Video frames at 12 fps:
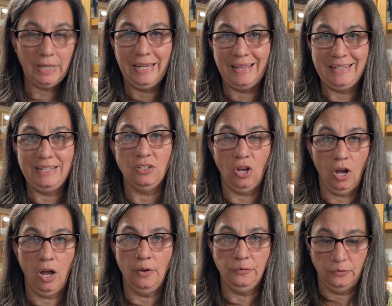get these
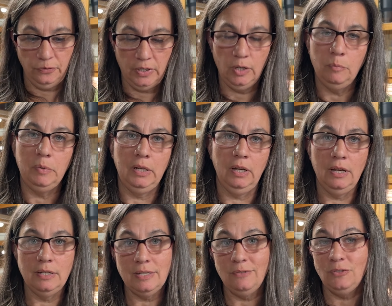off of here
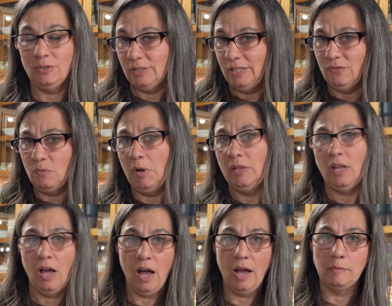because if you leave them on the
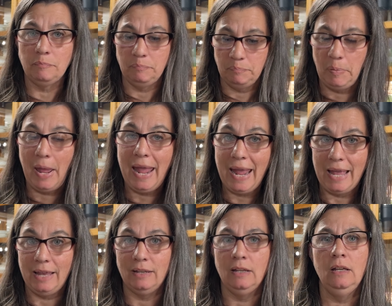hot
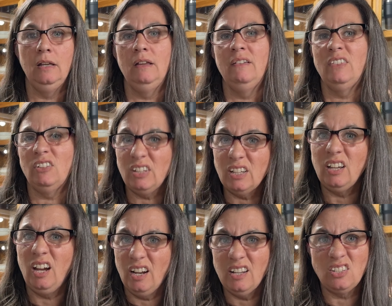pan, they'll get
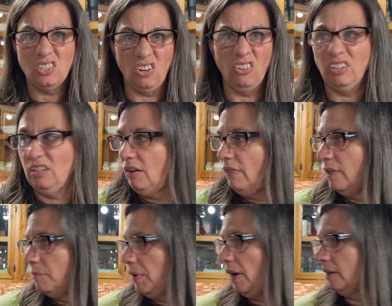kind of soggy on the
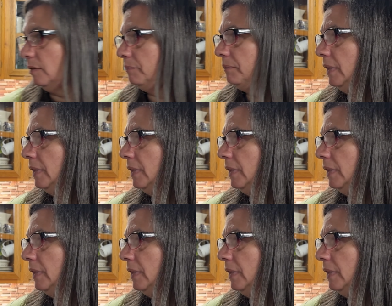bottom.